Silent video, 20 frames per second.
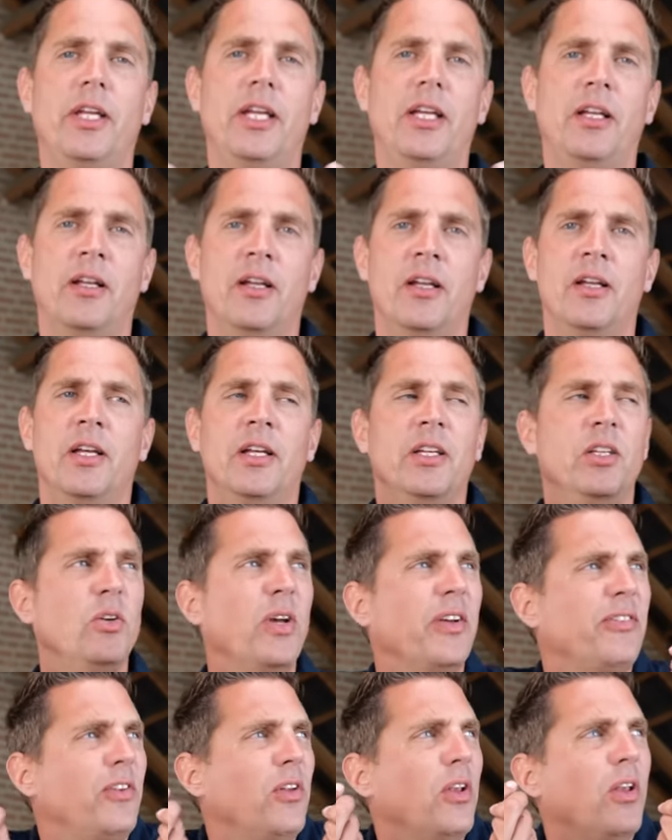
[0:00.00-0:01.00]
take,
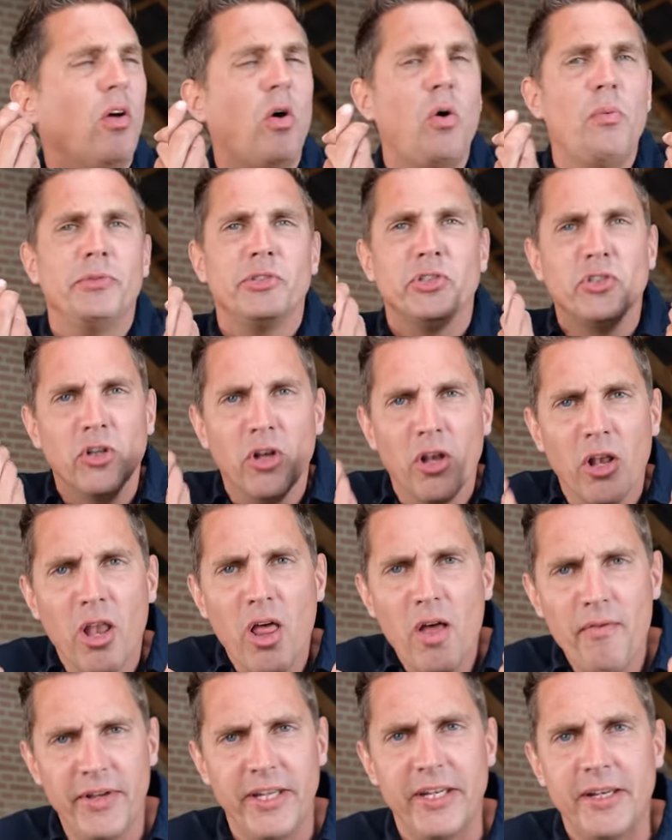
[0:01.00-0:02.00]
you have to almost
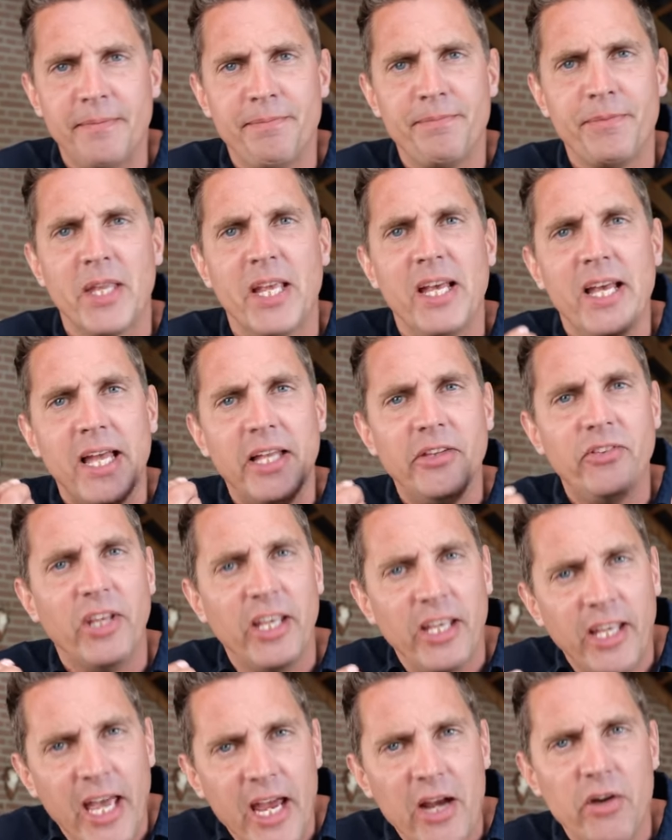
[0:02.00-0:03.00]
love it and
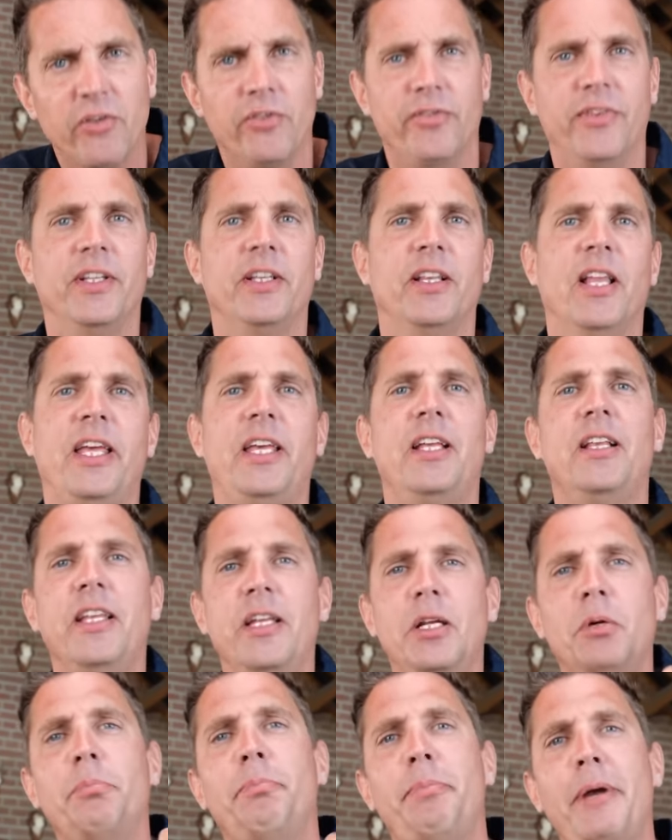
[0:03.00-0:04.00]
take care of it like a
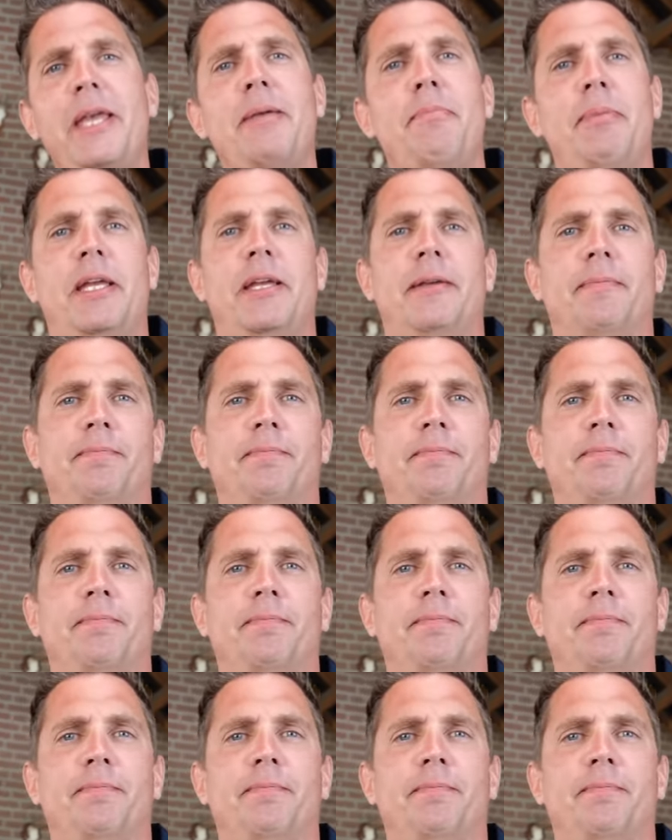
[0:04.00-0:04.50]
little baby.